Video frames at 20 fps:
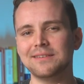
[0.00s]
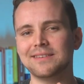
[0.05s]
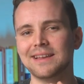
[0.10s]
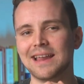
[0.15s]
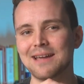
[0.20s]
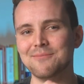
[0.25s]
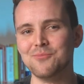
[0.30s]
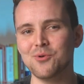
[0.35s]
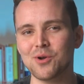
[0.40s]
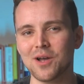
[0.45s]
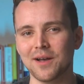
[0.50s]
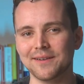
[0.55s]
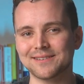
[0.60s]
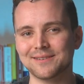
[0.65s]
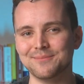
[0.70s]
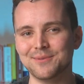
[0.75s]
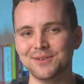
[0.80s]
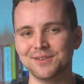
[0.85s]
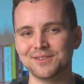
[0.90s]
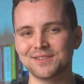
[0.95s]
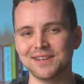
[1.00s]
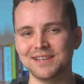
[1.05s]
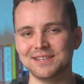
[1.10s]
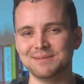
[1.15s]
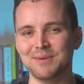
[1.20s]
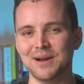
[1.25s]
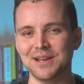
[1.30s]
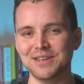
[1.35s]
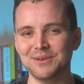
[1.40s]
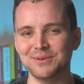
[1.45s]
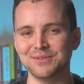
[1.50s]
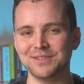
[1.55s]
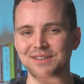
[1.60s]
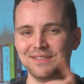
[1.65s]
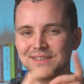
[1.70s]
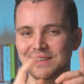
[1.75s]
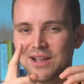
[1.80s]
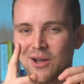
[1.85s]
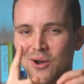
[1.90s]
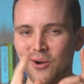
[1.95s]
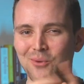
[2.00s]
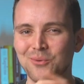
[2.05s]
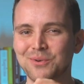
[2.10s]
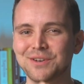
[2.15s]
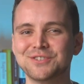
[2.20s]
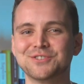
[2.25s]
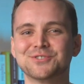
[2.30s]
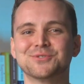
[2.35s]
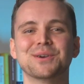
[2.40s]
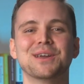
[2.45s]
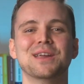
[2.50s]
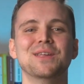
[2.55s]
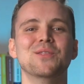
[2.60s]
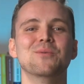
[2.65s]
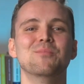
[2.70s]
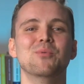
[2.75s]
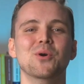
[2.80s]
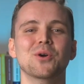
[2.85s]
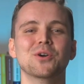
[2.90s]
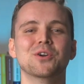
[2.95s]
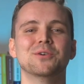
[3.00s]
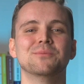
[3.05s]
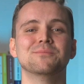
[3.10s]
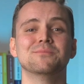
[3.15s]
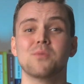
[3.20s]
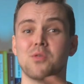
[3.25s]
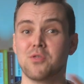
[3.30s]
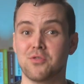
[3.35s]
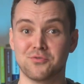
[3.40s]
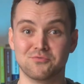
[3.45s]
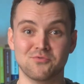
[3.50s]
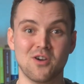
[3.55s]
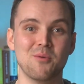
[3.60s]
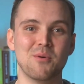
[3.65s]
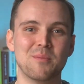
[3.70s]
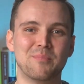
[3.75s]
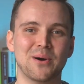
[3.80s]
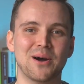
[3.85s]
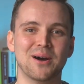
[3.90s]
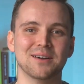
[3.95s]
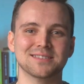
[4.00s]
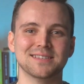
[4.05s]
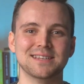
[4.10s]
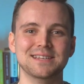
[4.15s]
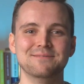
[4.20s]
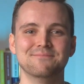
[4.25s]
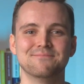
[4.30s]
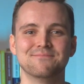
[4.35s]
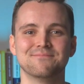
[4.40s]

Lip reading: to get more customers is by using the oldest trick in the book, throw a party.